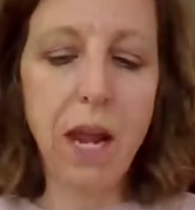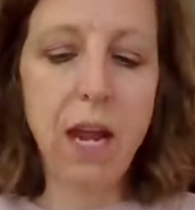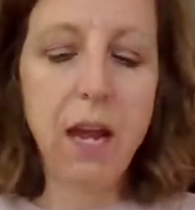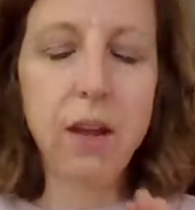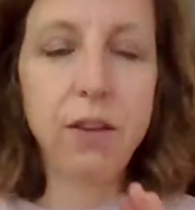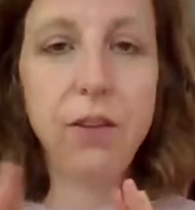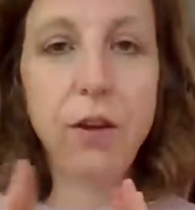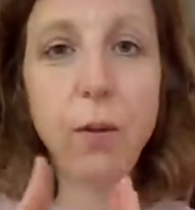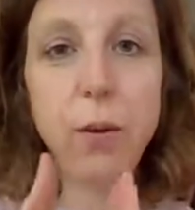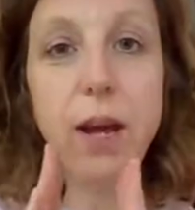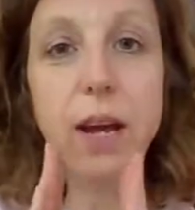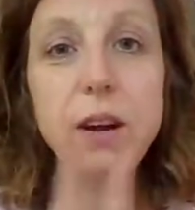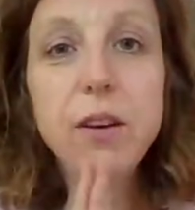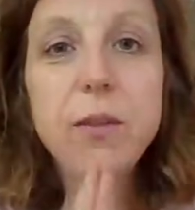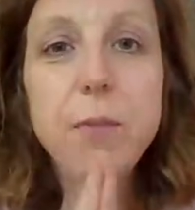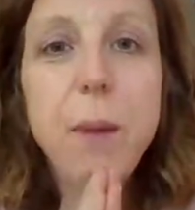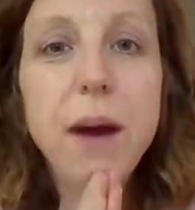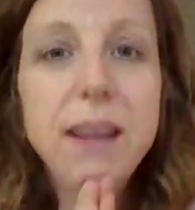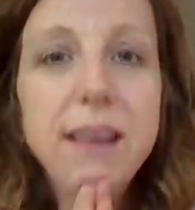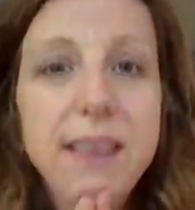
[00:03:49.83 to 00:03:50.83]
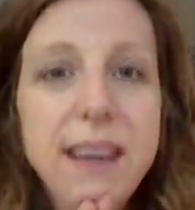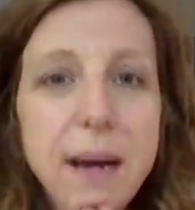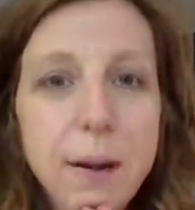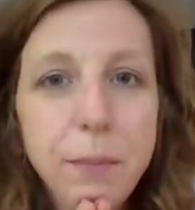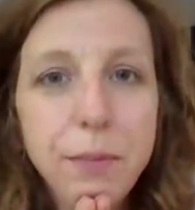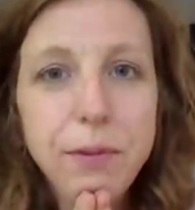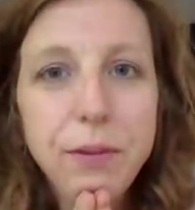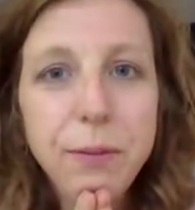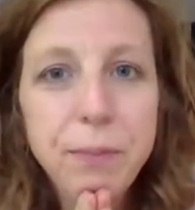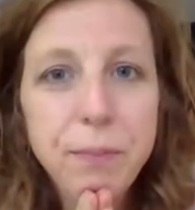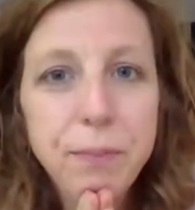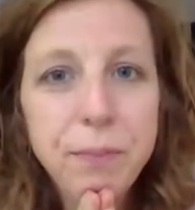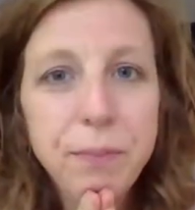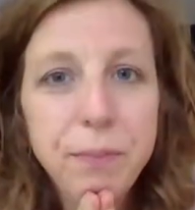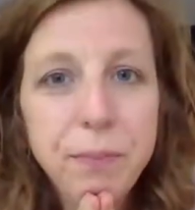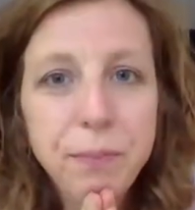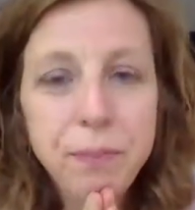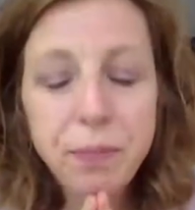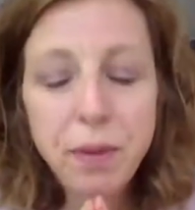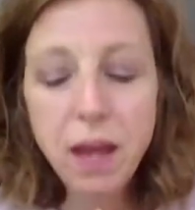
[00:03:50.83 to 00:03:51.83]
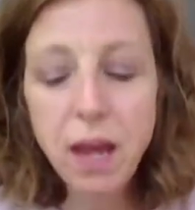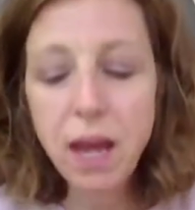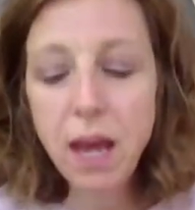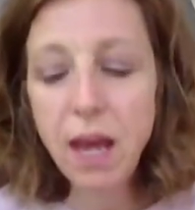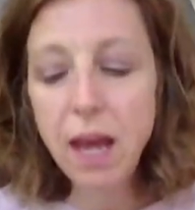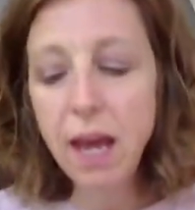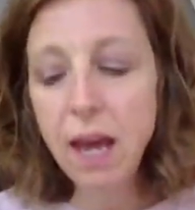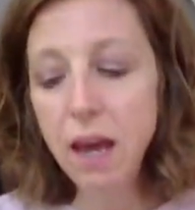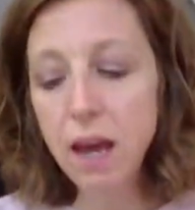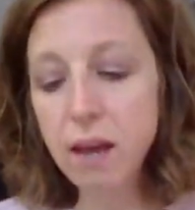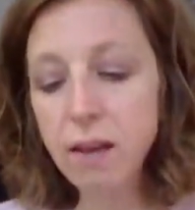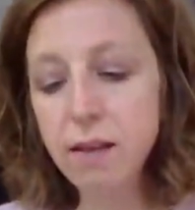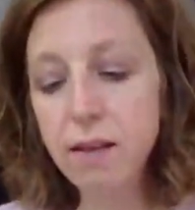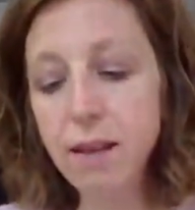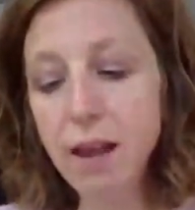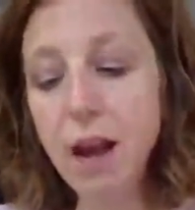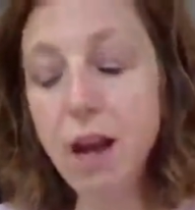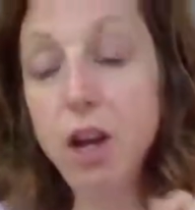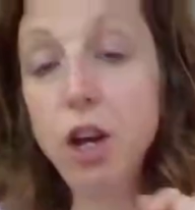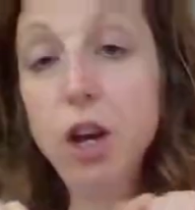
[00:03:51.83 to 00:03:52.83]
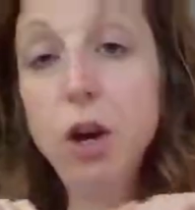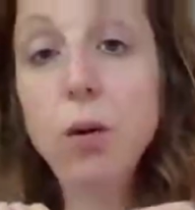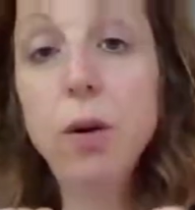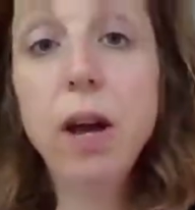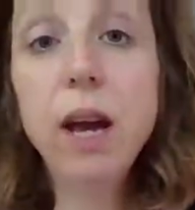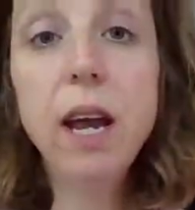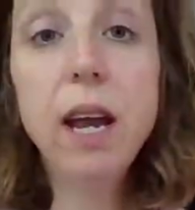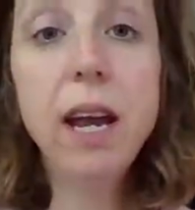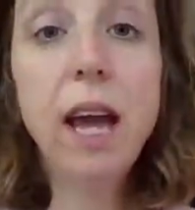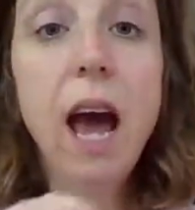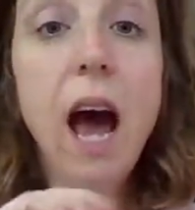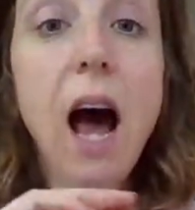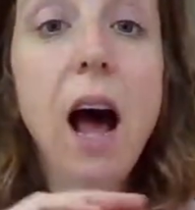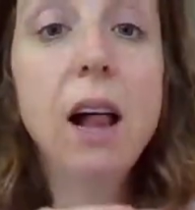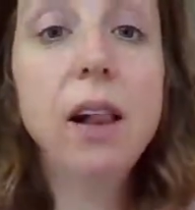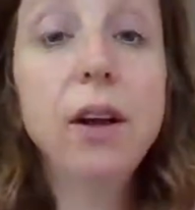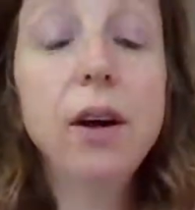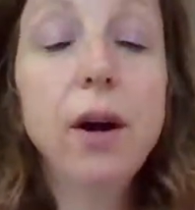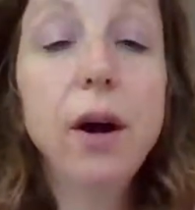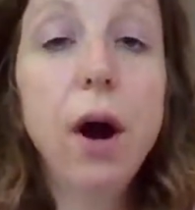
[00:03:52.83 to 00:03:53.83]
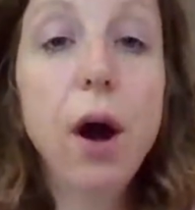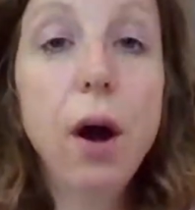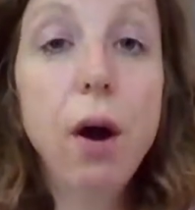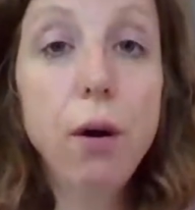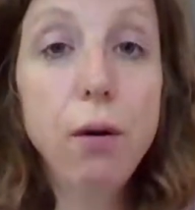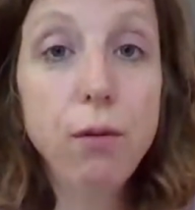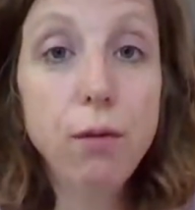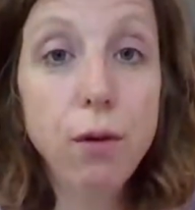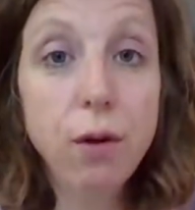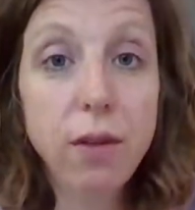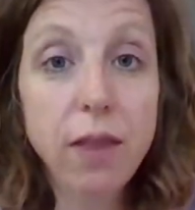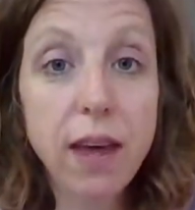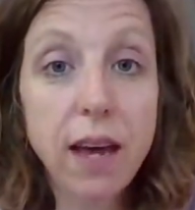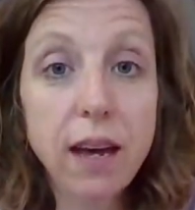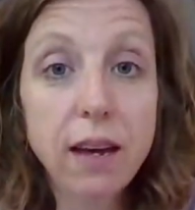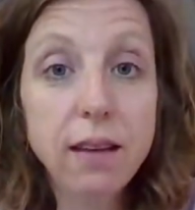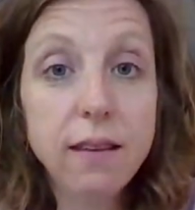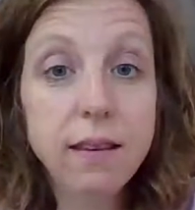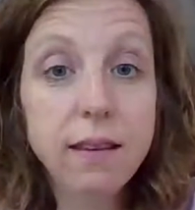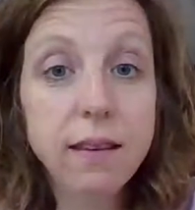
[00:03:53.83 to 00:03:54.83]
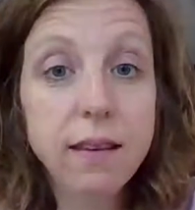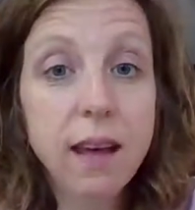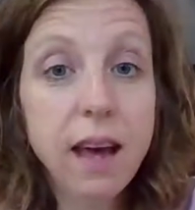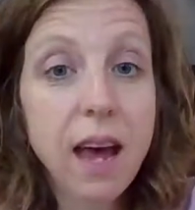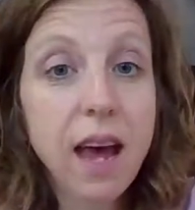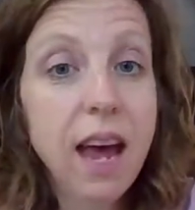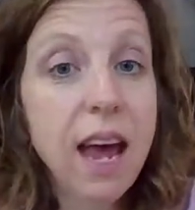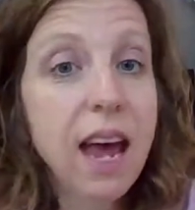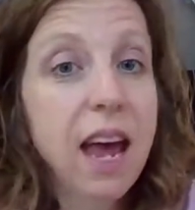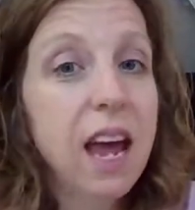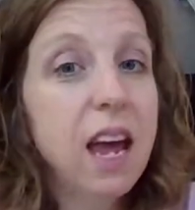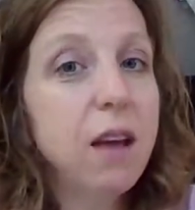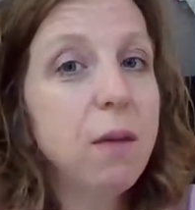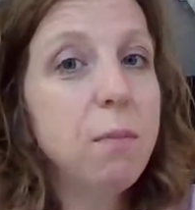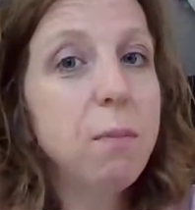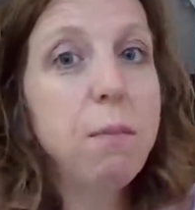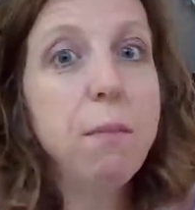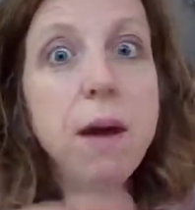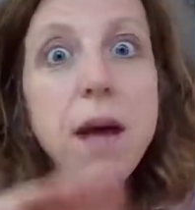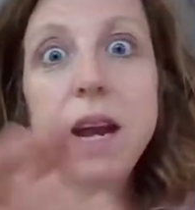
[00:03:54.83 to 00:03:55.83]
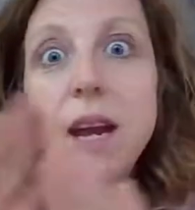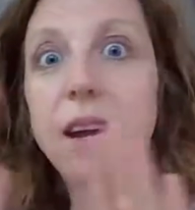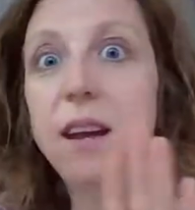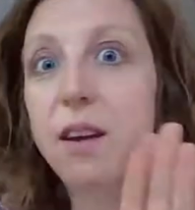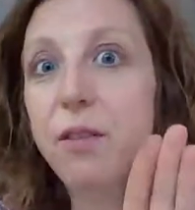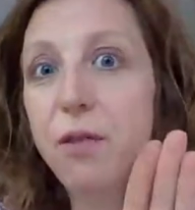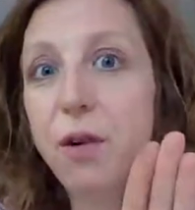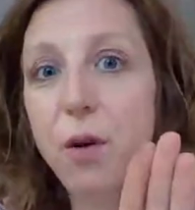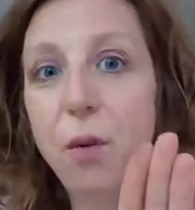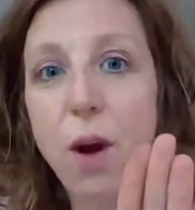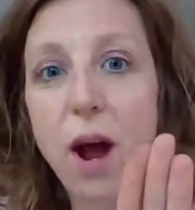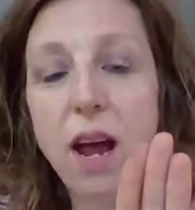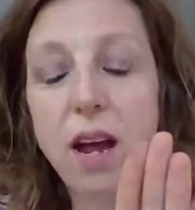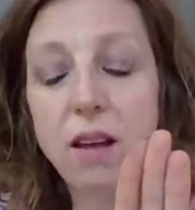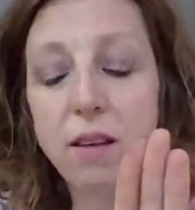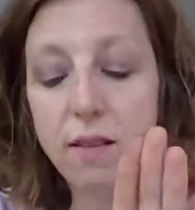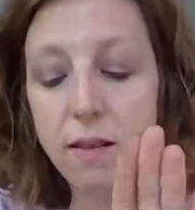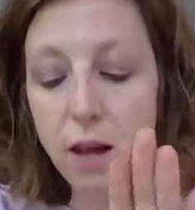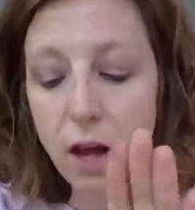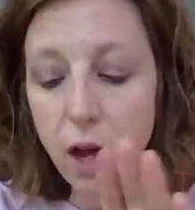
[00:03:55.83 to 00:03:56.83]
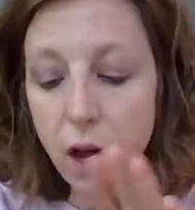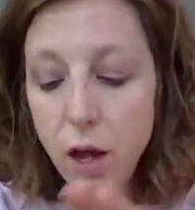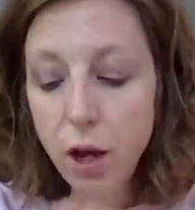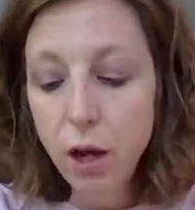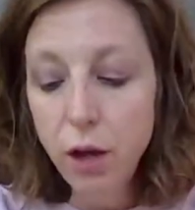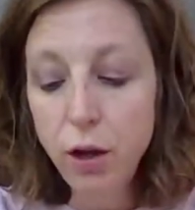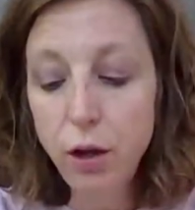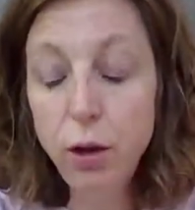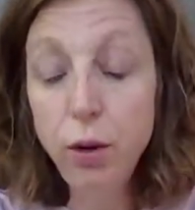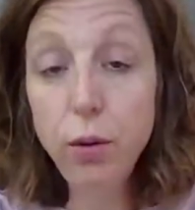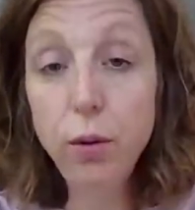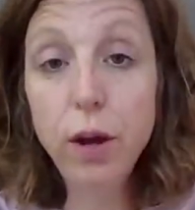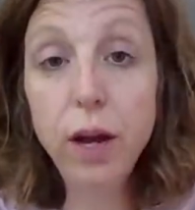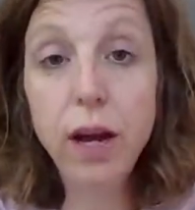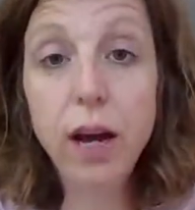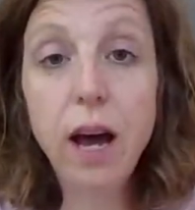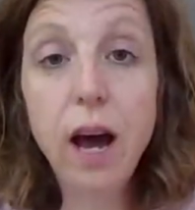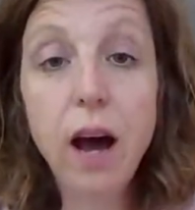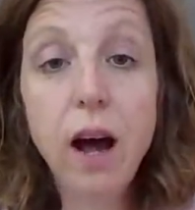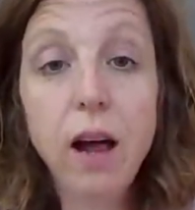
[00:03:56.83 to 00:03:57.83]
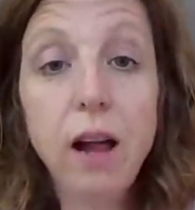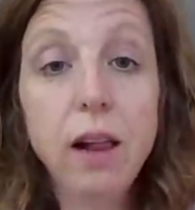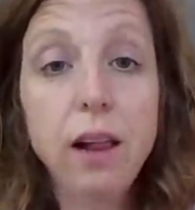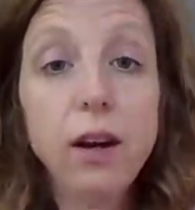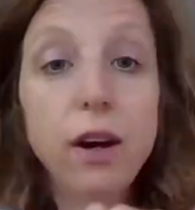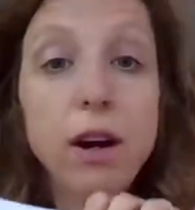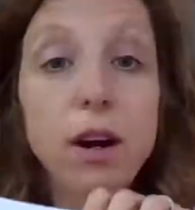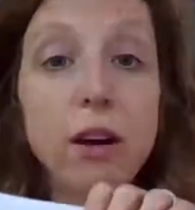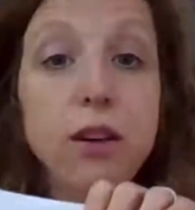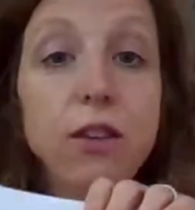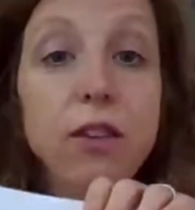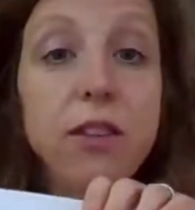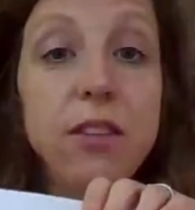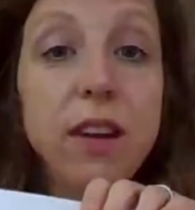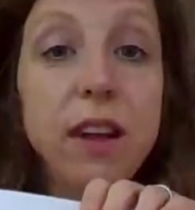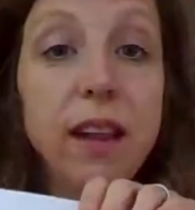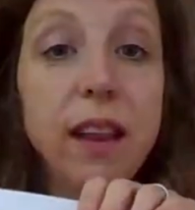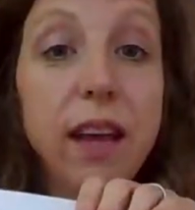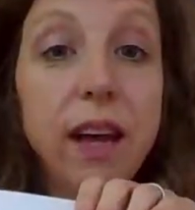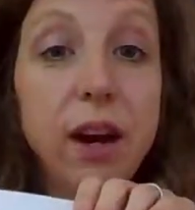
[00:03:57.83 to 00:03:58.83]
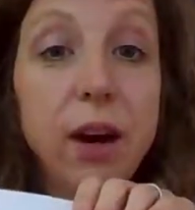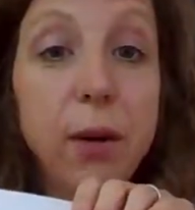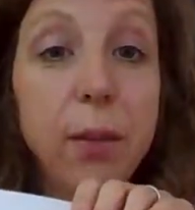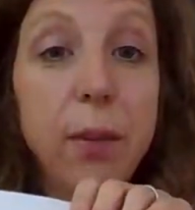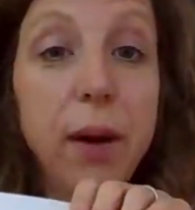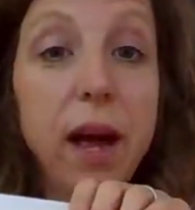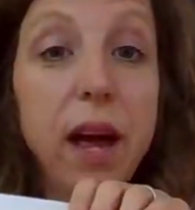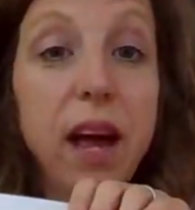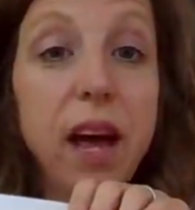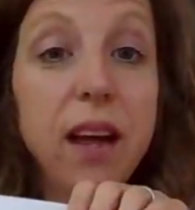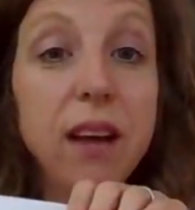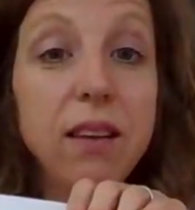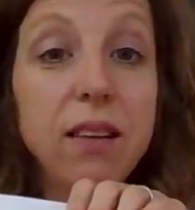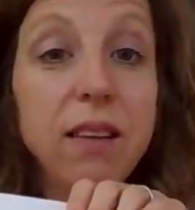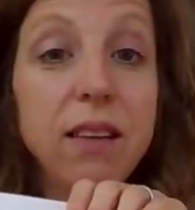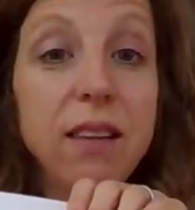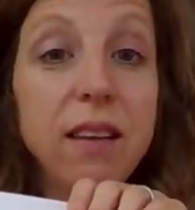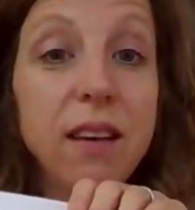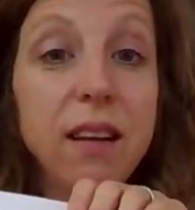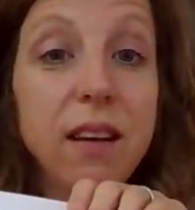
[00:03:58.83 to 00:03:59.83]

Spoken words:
So here's my tips. Is that you can color over this in many different ways. You could color just a little bit